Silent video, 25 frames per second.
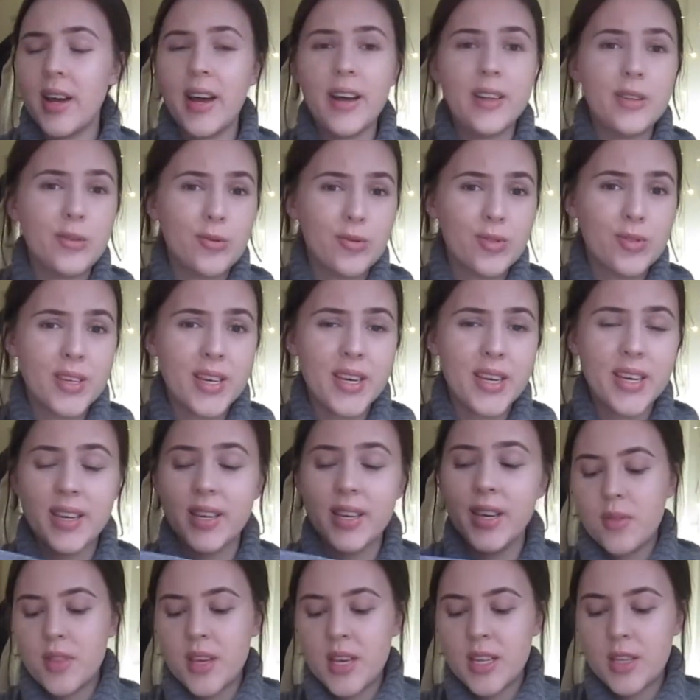10 you'll see.
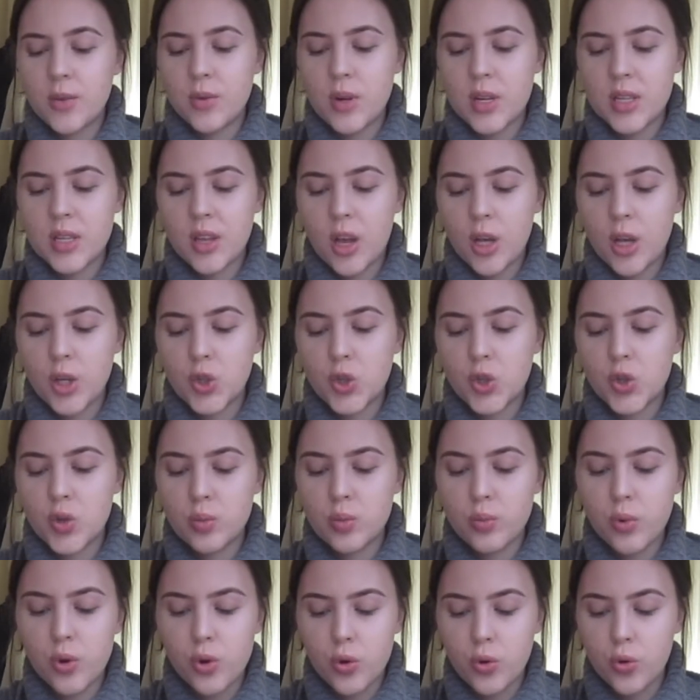These are in a size
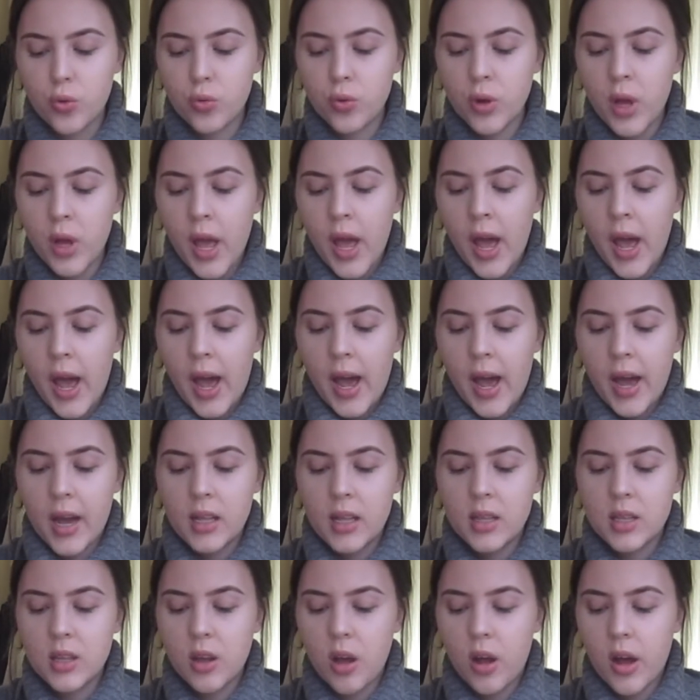small
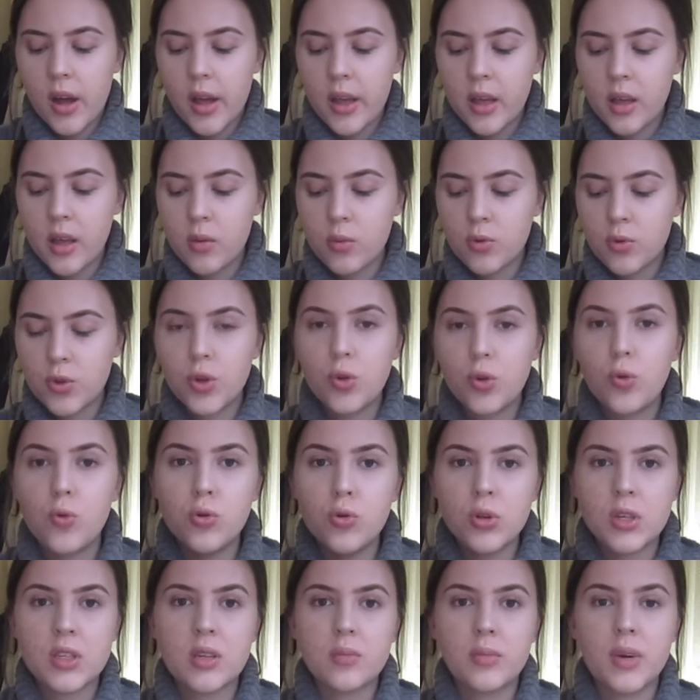and I was going to
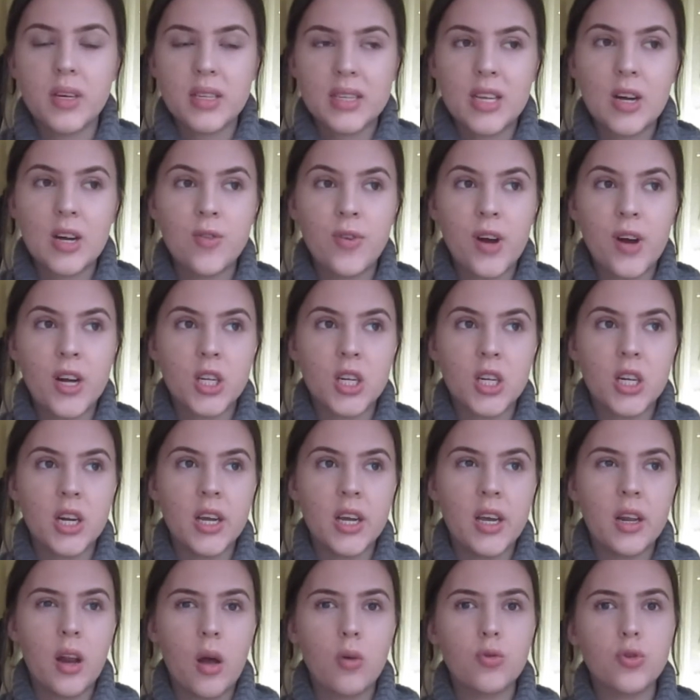order some myself actually
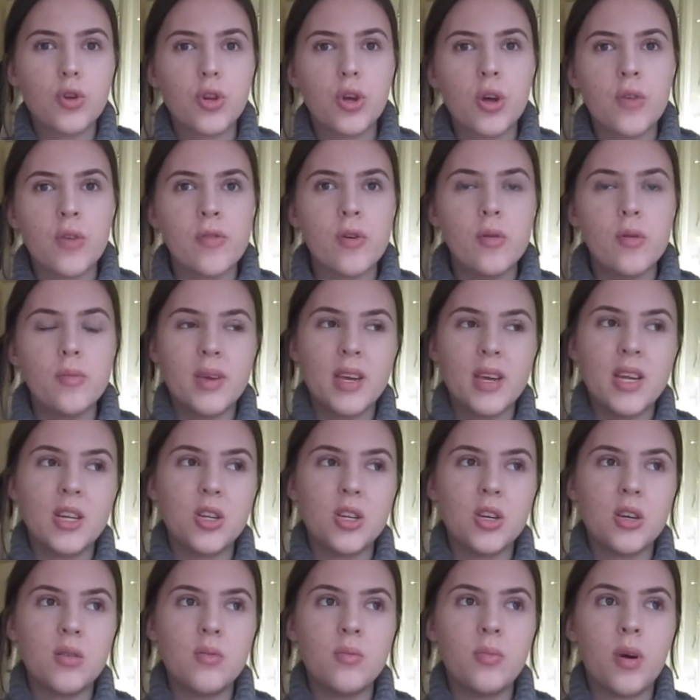and I was going to go for a
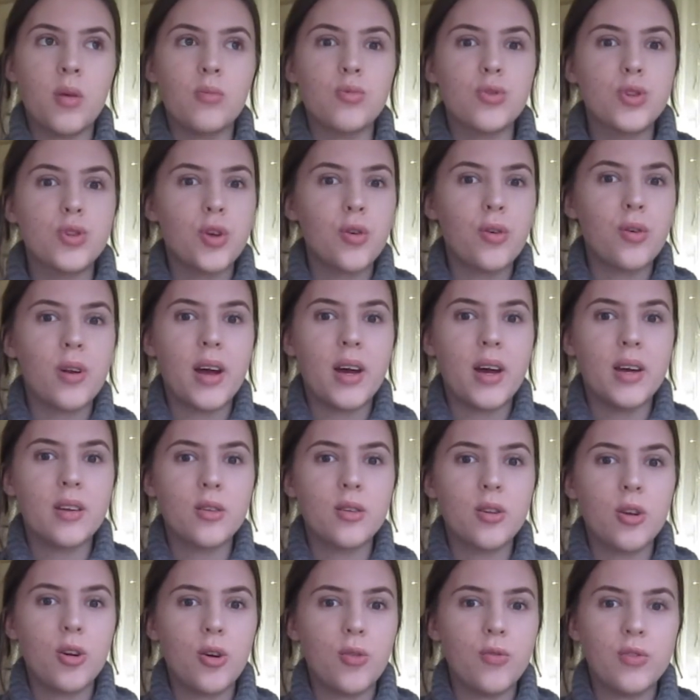medium but I'm so glad
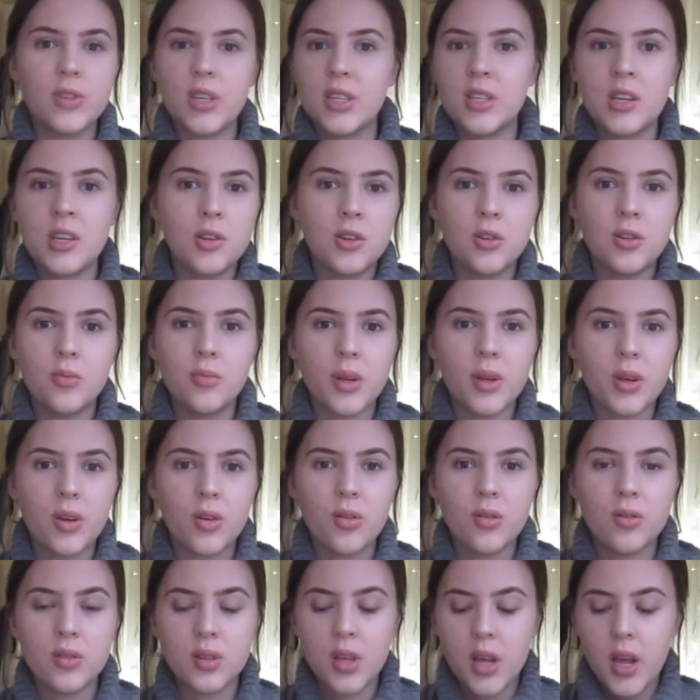obviously didn't
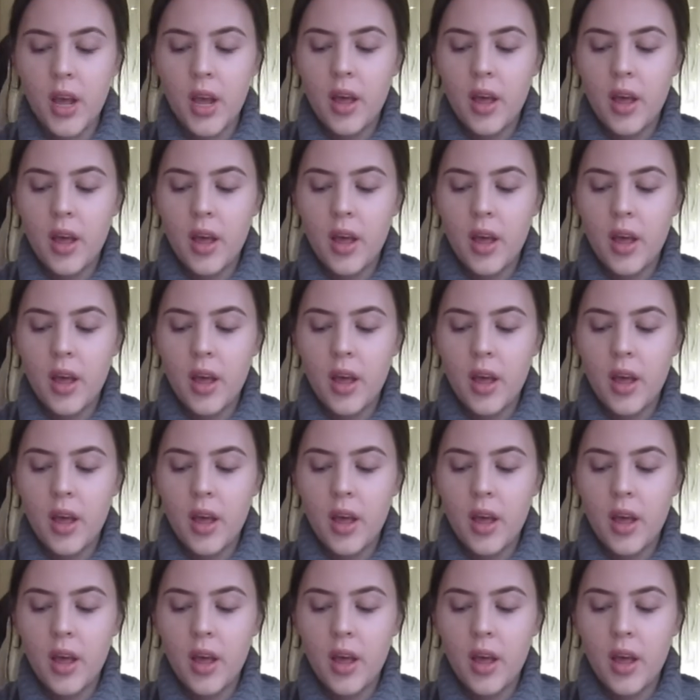because